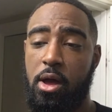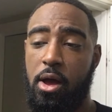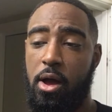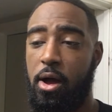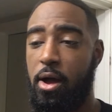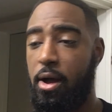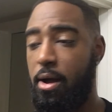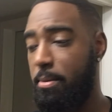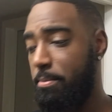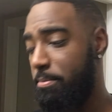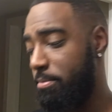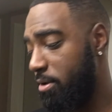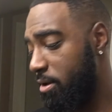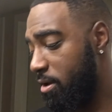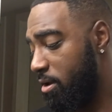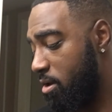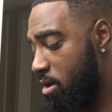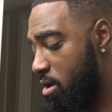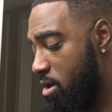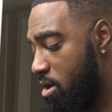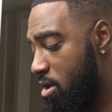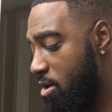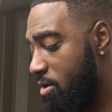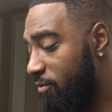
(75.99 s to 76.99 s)

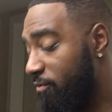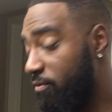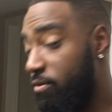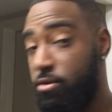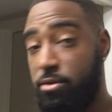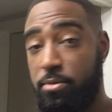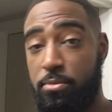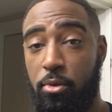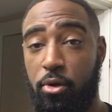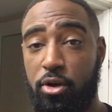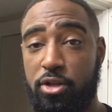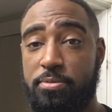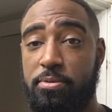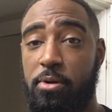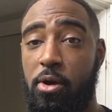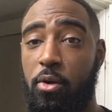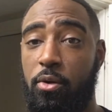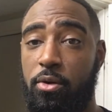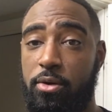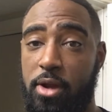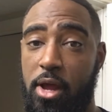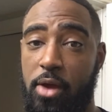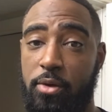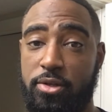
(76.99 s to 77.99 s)
but for the most part,
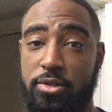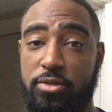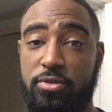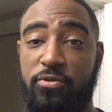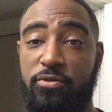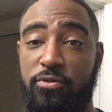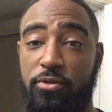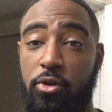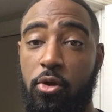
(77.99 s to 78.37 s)
when I was